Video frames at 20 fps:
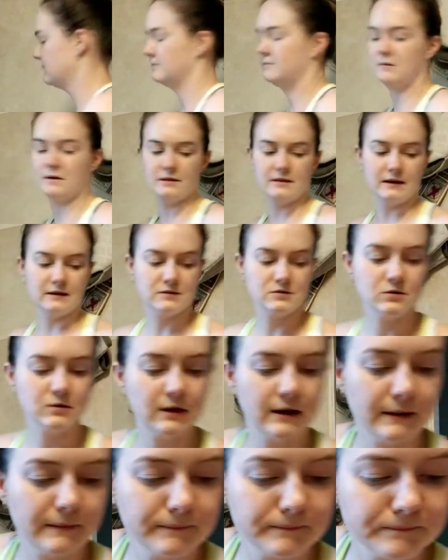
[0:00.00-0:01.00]
but that's okay.
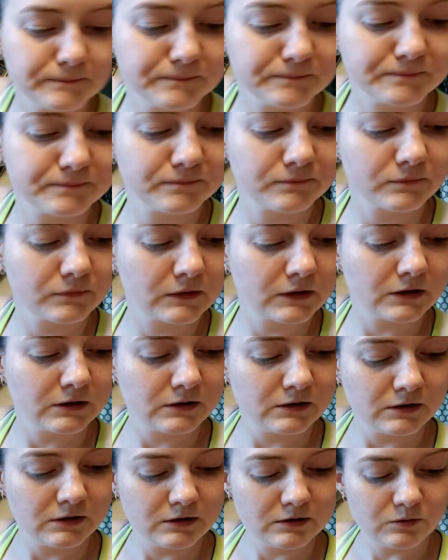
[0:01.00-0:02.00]

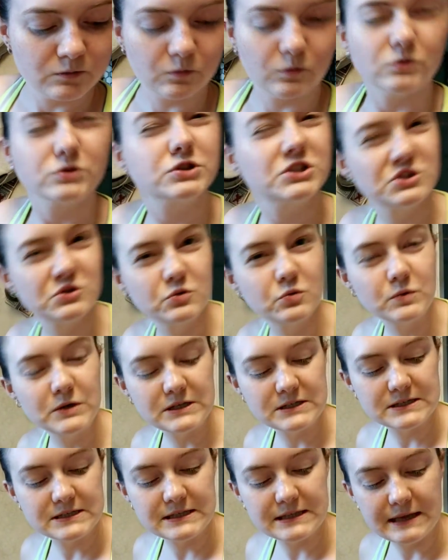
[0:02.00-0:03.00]
We'll
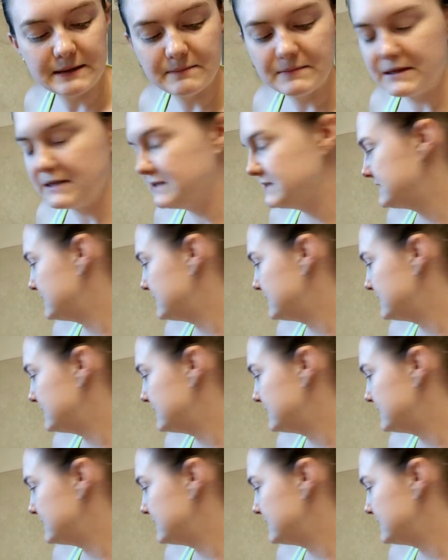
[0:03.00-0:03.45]
squeeze them into